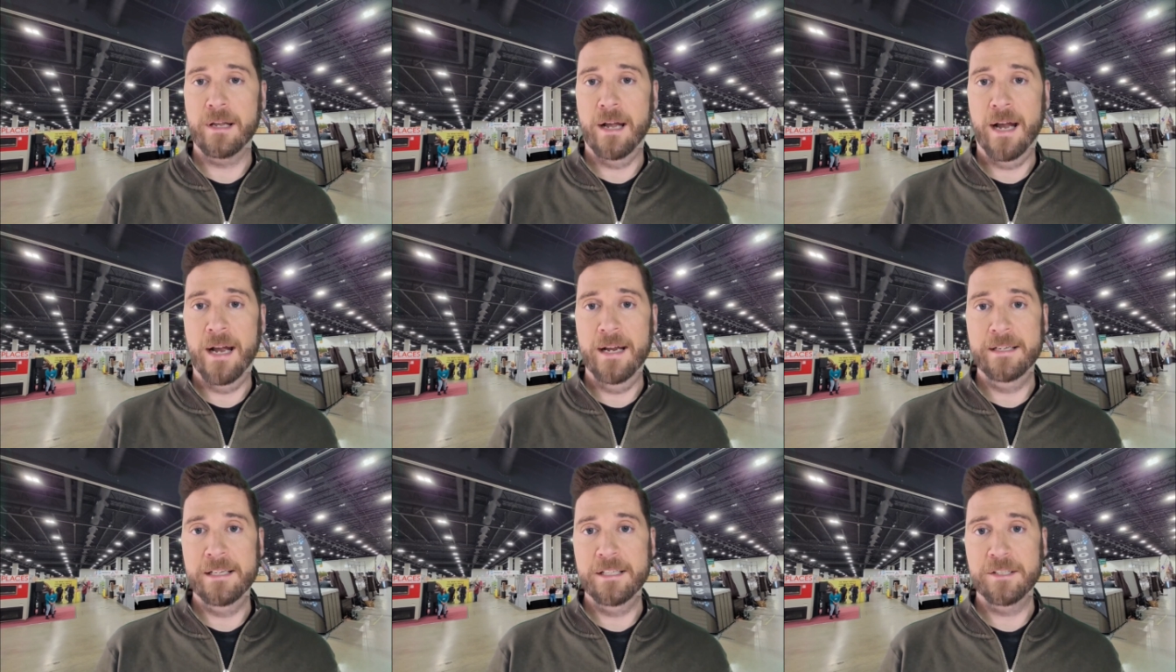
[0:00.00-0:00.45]

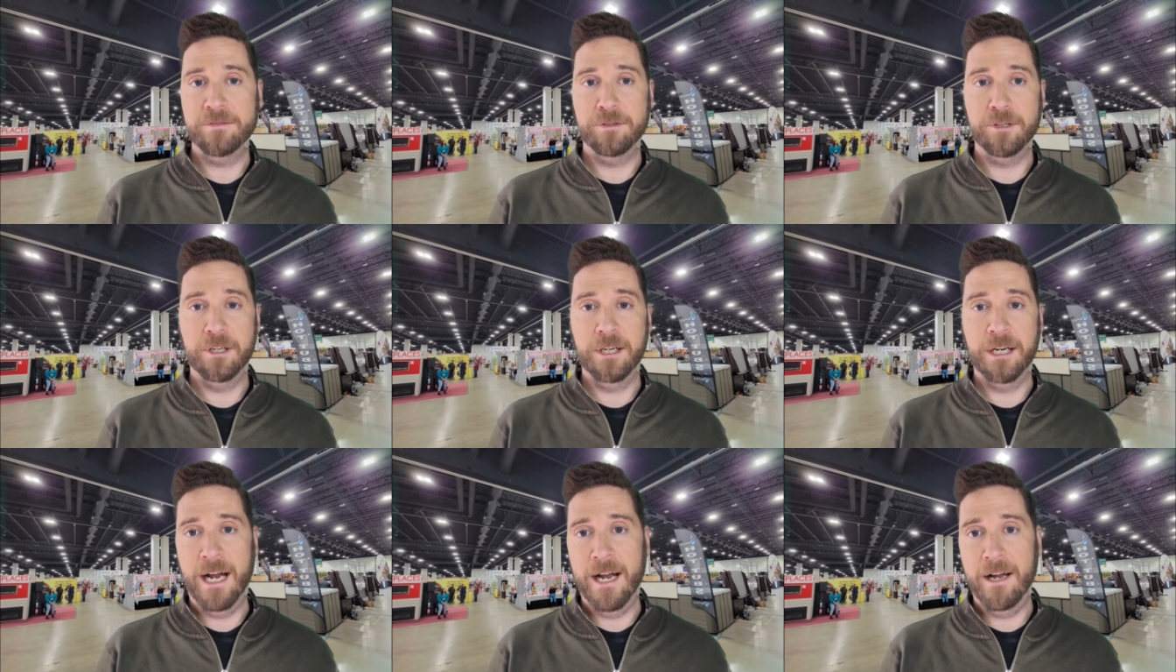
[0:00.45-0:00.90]
ideas
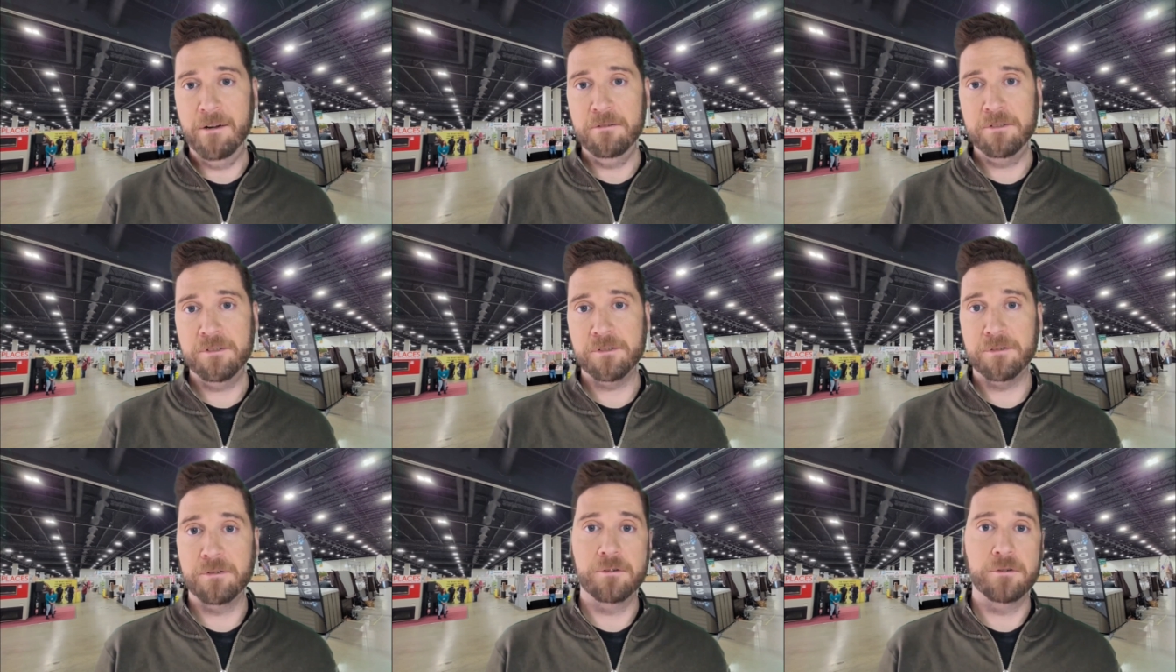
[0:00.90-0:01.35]
for your
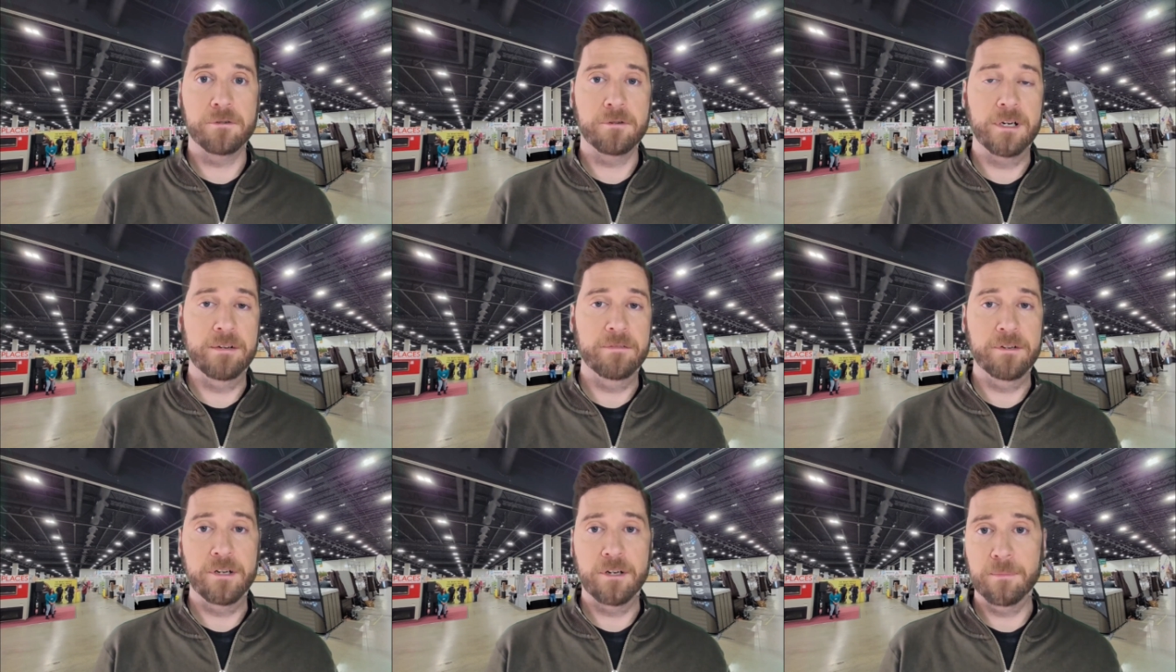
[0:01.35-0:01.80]
house
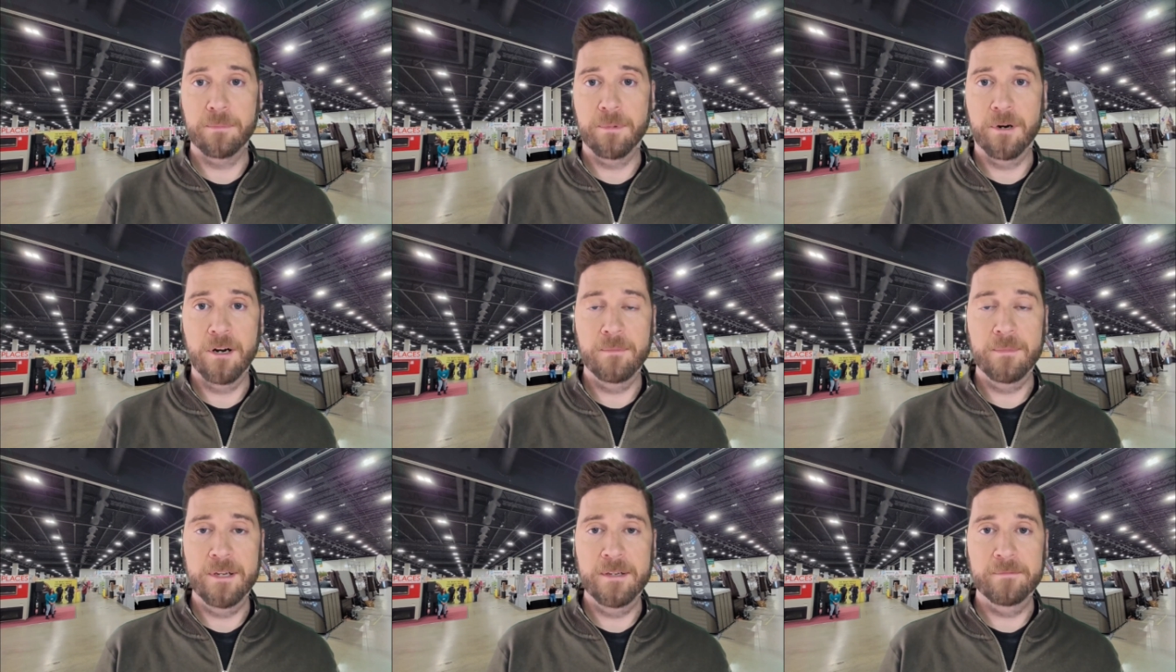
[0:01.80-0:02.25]
or even your
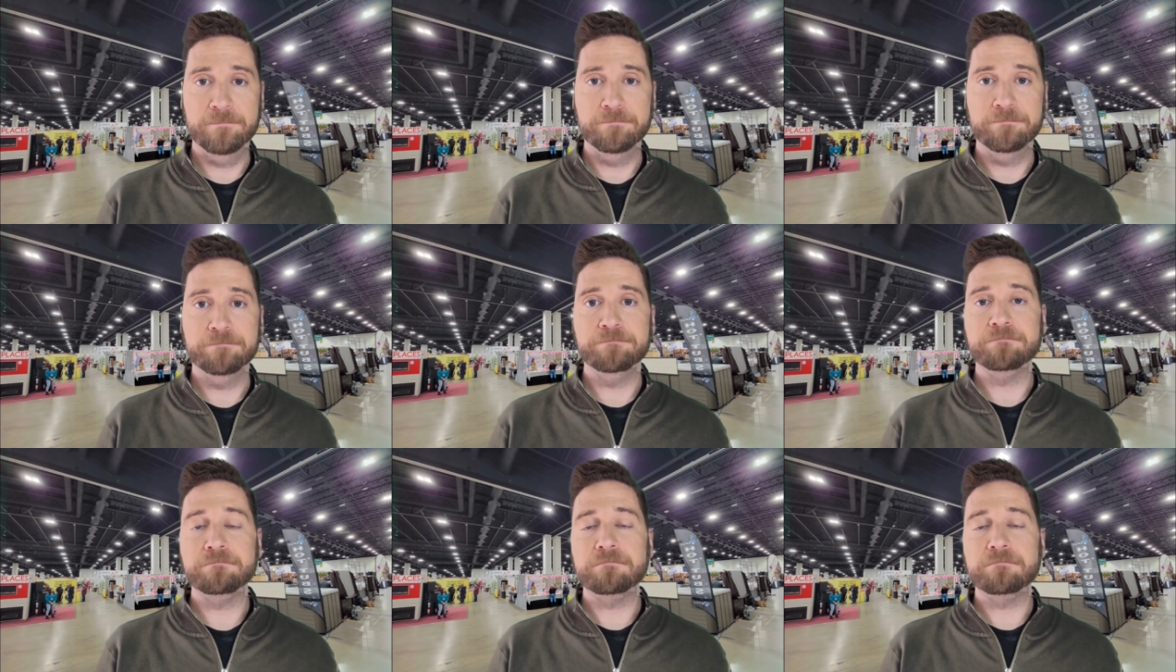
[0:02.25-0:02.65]
apartment.